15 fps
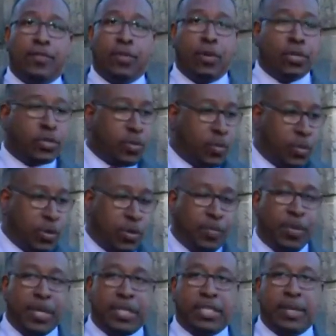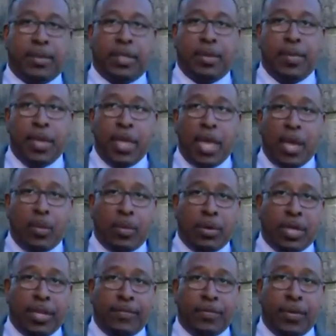Of course, we'll be at some of them and we'll
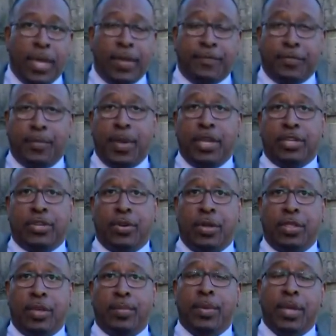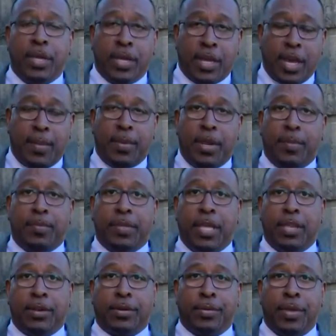give you information on them coming up
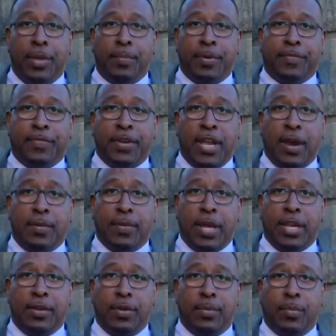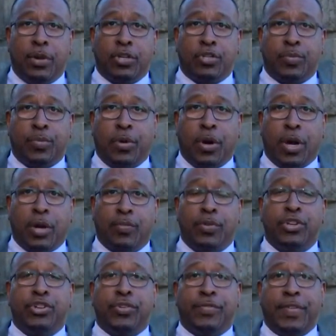later. But for now, right here at Marshall Park,
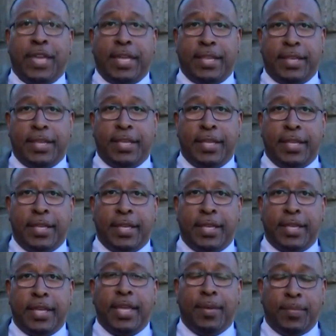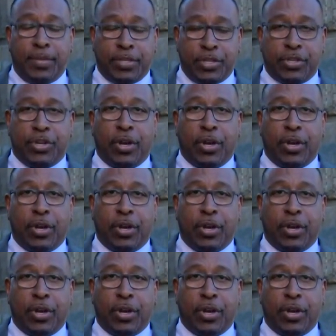Richard Devane, NBC